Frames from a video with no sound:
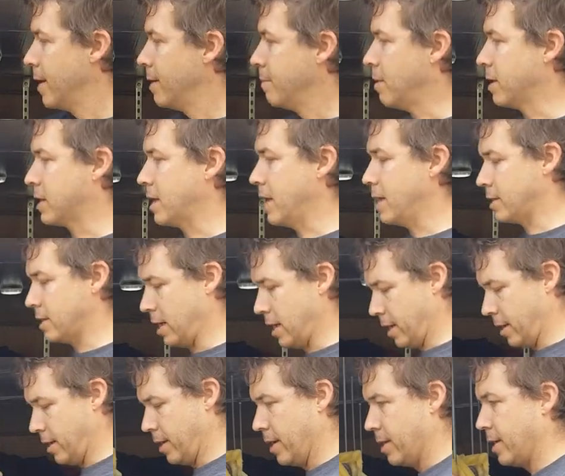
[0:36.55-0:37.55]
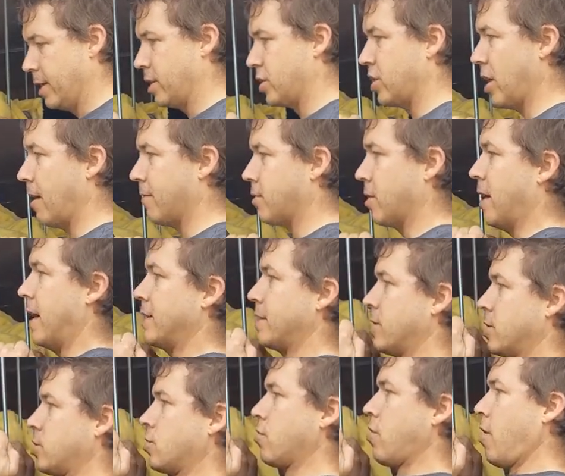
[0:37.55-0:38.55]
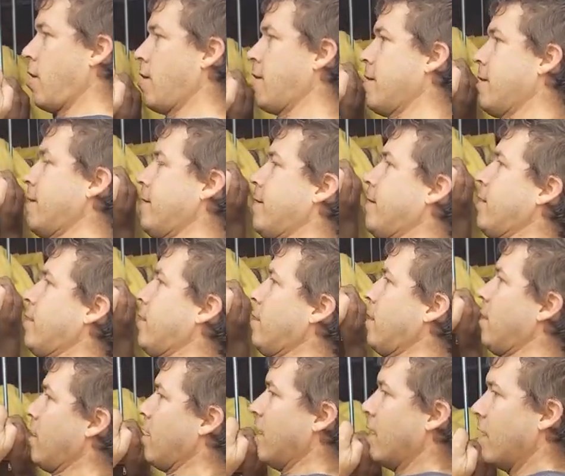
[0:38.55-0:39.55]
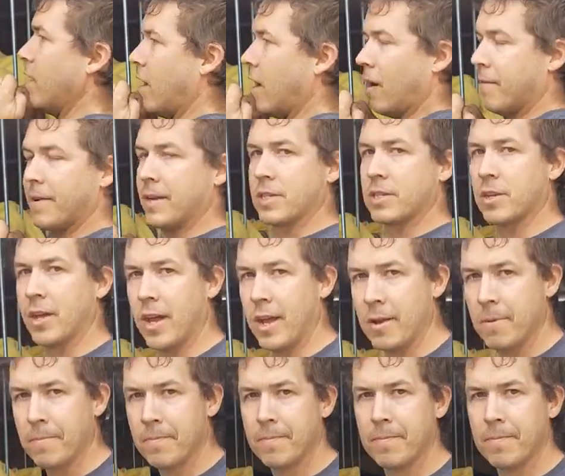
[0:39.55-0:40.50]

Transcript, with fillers: But these uh, these shelves are nice and strong, obviously.